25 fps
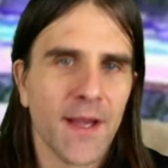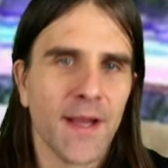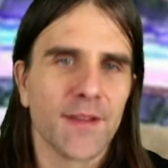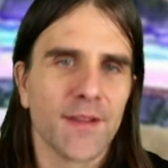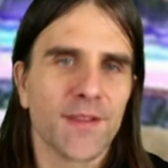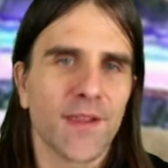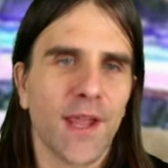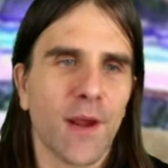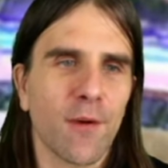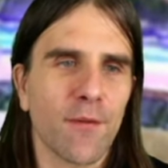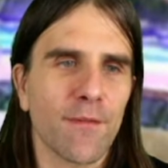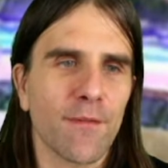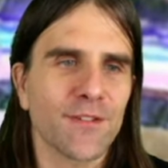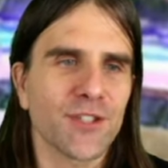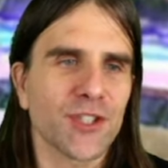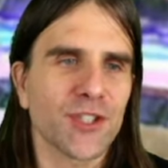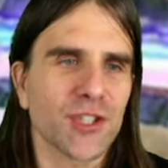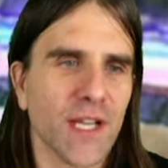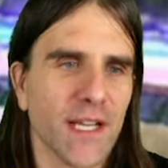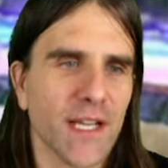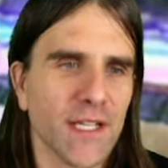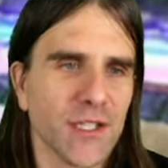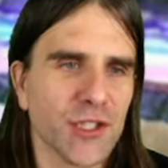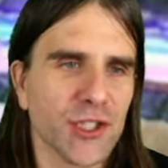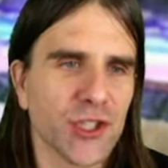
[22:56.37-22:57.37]
Tariffs
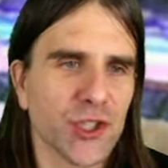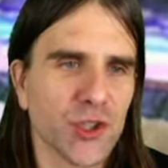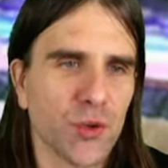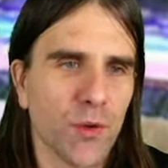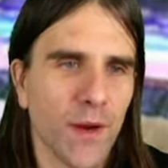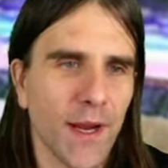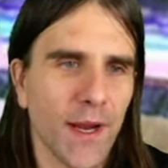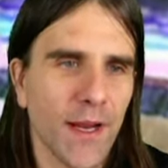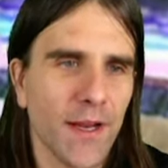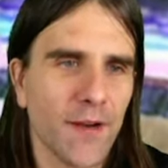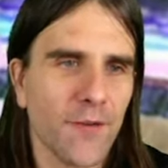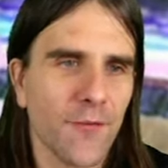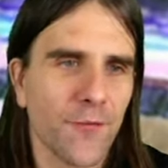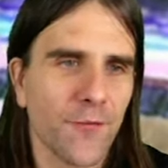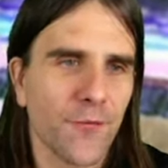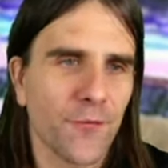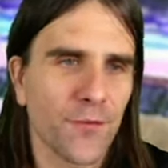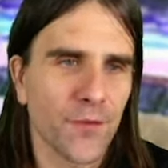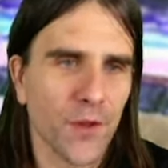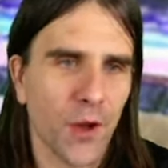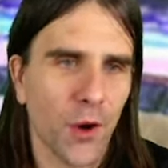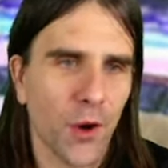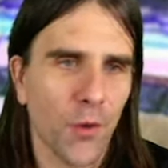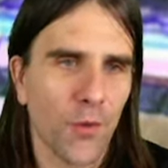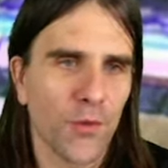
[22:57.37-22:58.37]
change trade
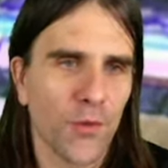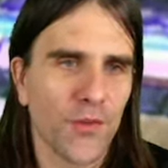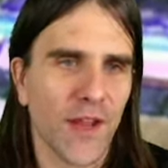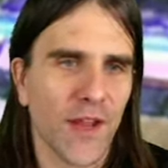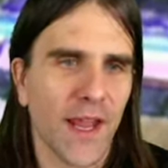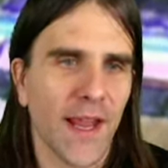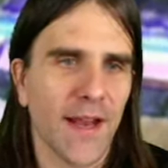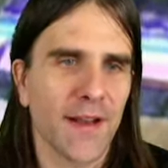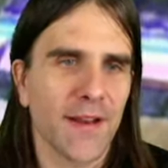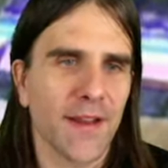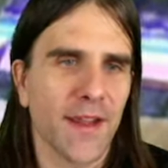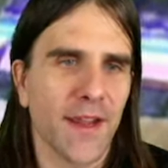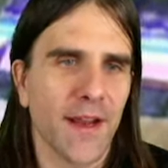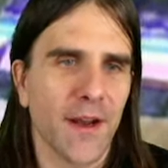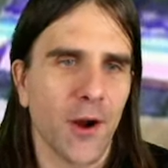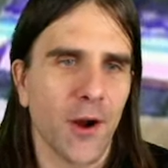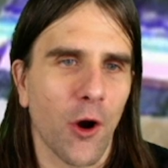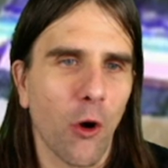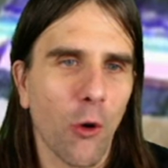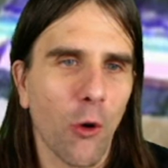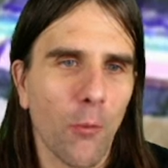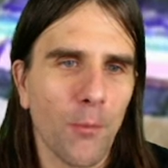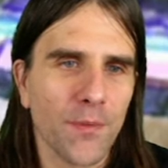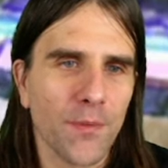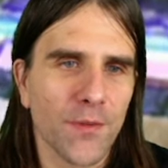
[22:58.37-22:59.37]
flows and can
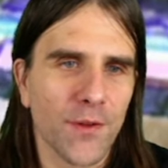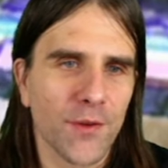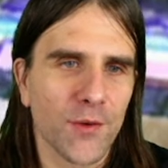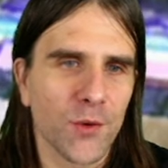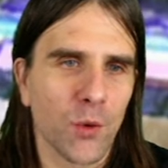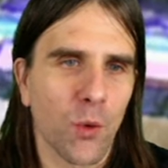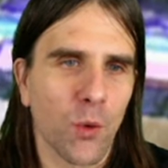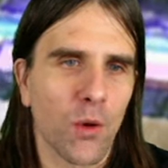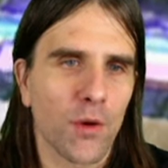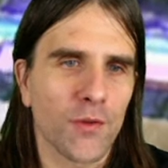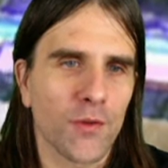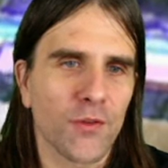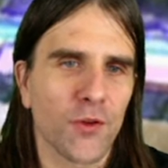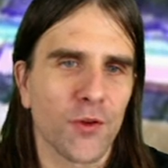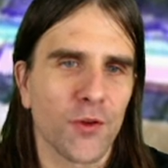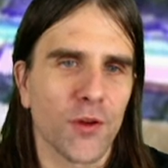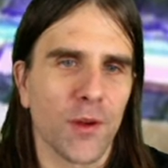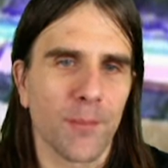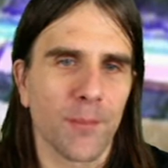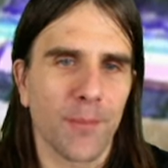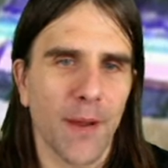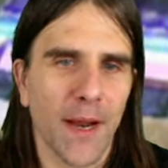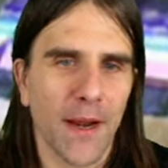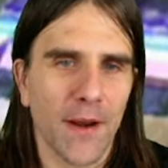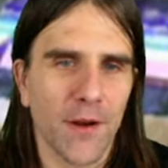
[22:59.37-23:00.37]
open the door to
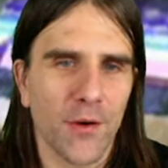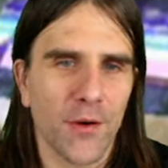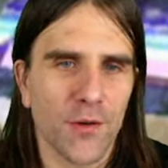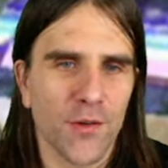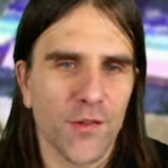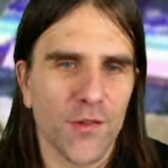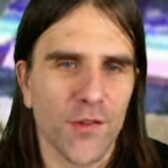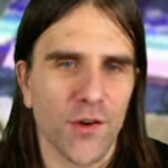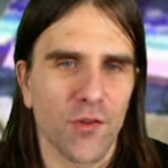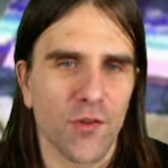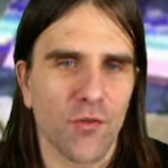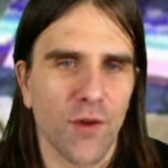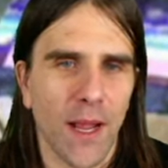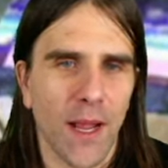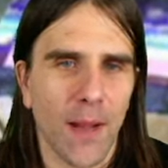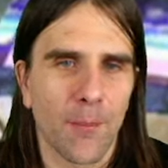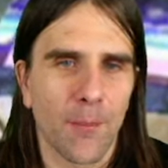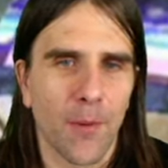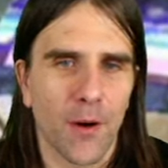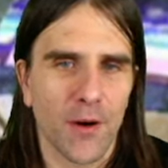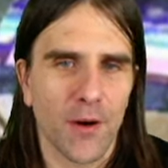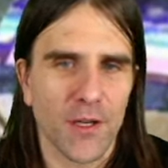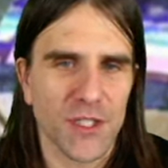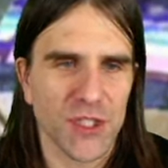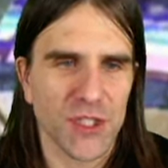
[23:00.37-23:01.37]
competitors to grab
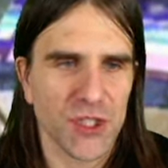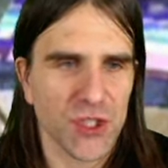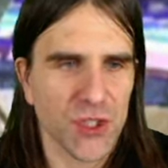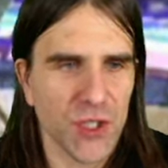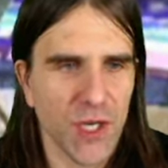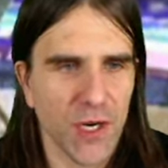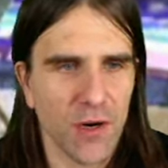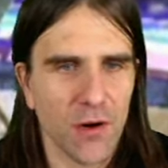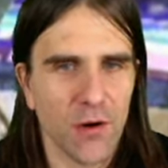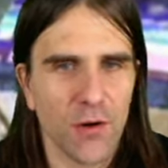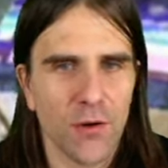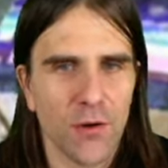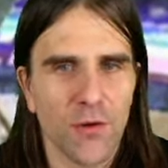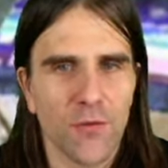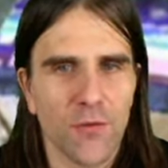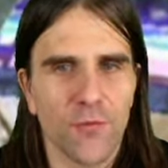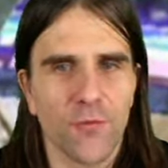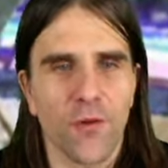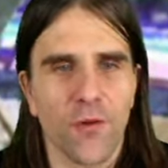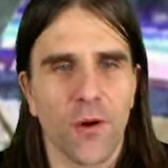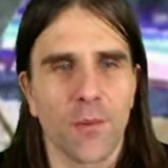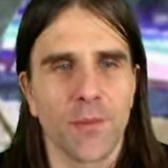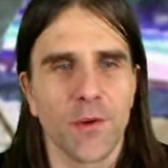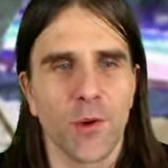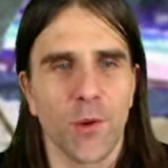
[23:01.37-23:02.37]
market share
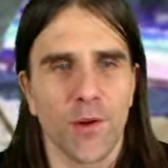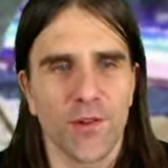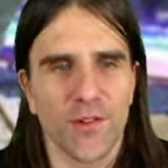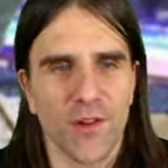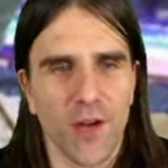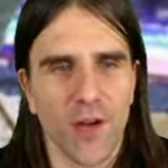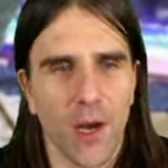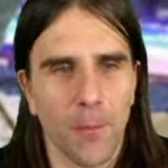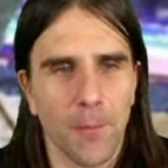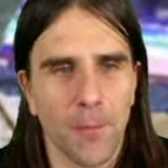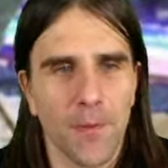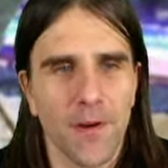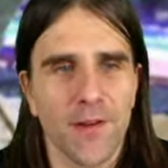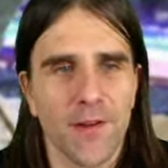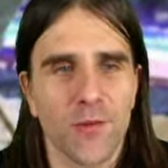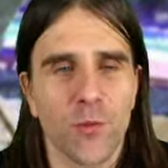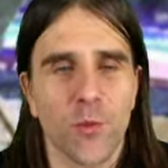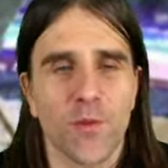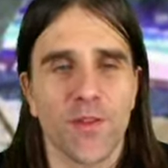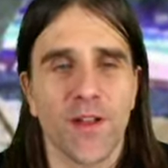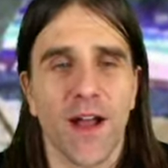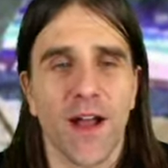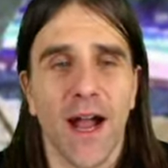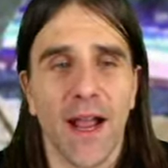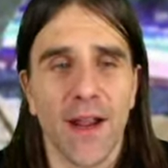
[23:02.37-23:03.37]
from U.S. companies
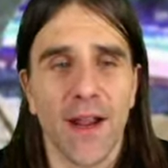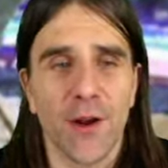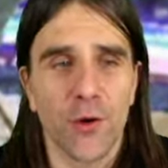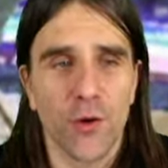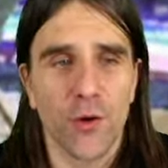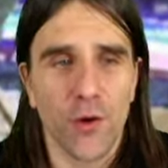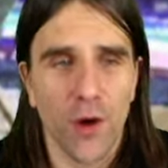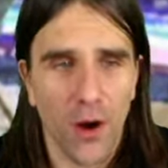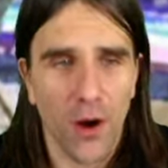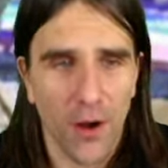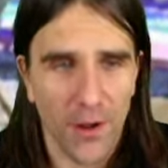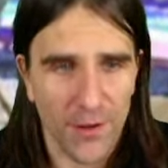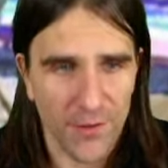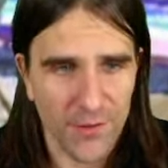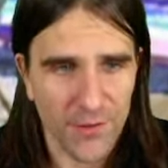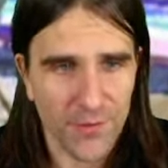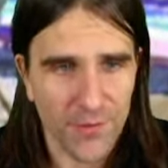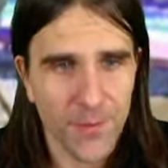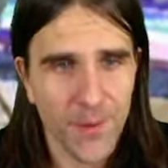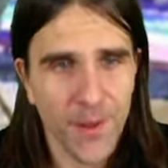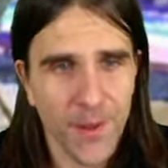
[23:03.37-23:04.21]
with higher costs.